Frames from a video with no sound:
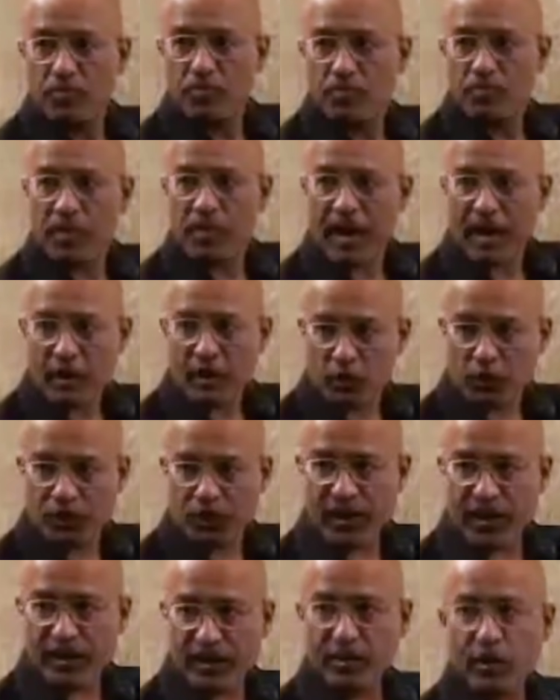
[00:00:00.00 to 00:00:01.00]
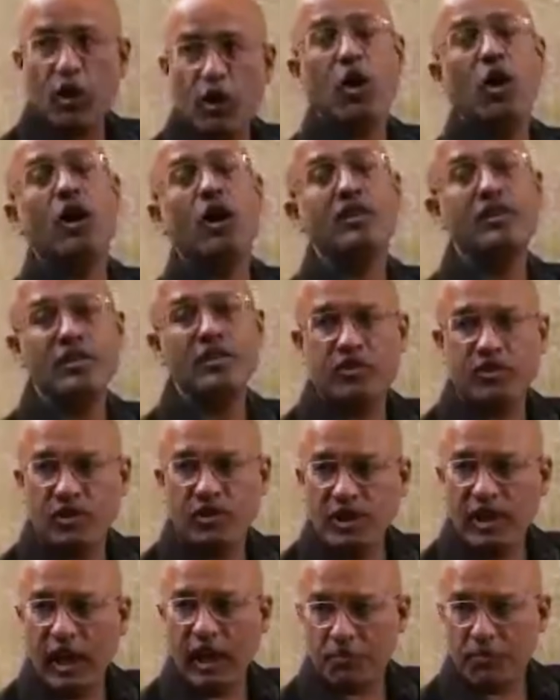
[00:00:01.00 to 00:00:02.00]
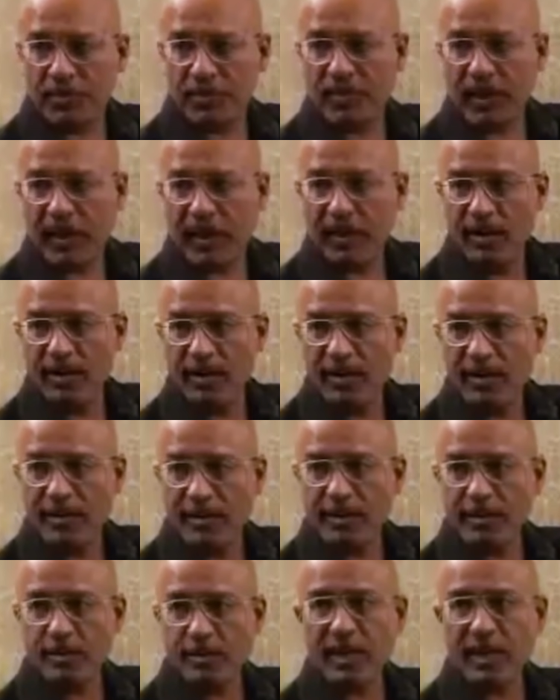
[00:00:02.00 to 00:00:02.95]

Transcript: macrophage or this T helper cell, it is